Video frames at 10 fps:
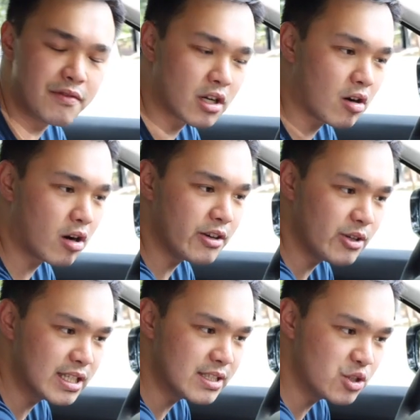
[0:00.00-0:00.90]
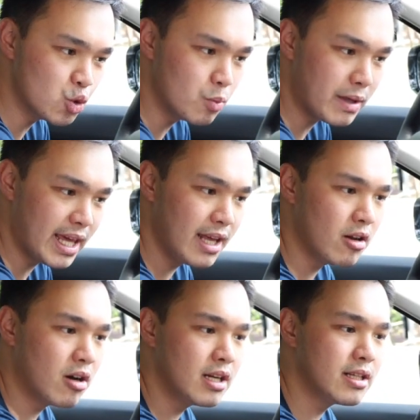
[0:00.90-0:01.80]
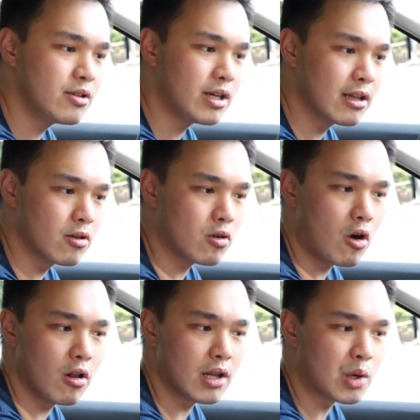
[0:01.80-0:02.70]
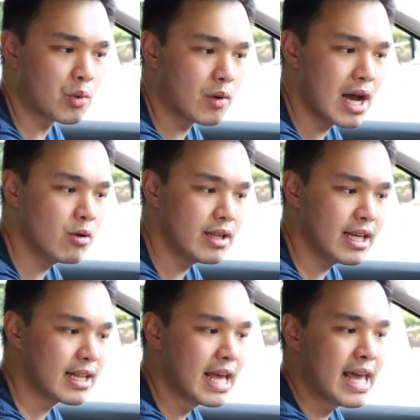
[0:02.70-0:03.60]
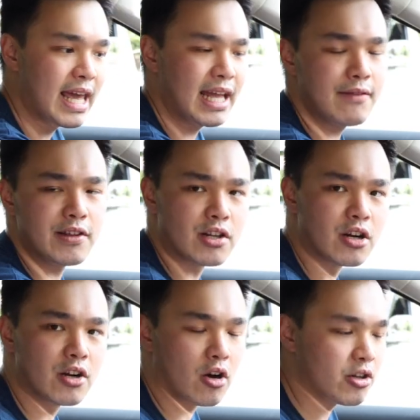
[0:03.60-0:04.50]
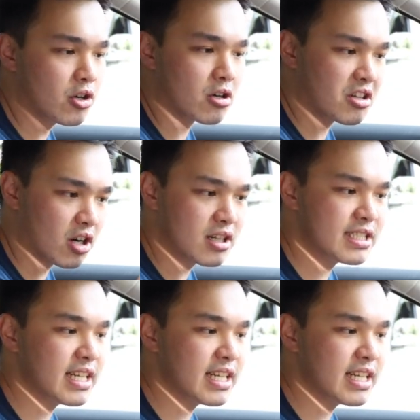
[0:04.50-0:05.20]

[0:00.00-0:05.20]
of your car. You can zoom in on it, you can look all around it, and if you turn on your turn